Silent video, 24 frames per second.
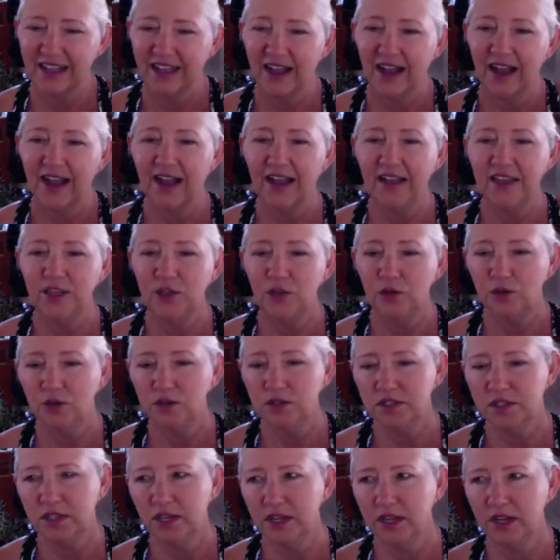I
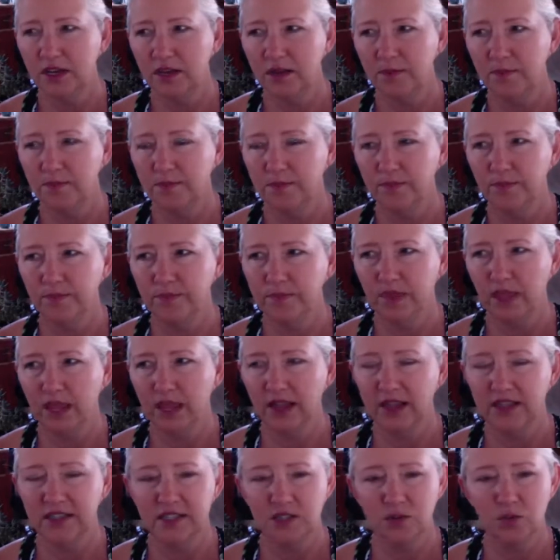
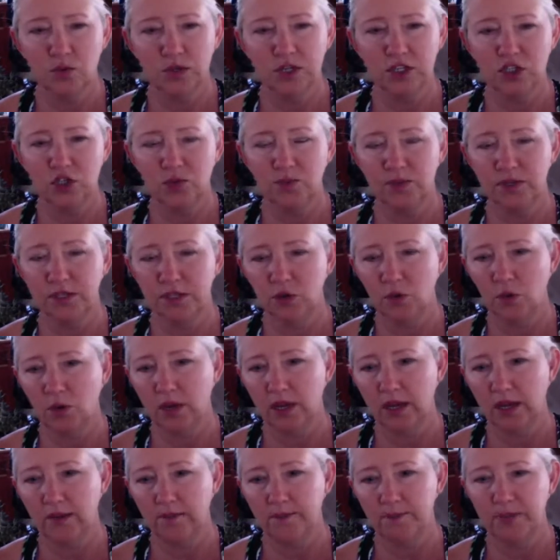switch between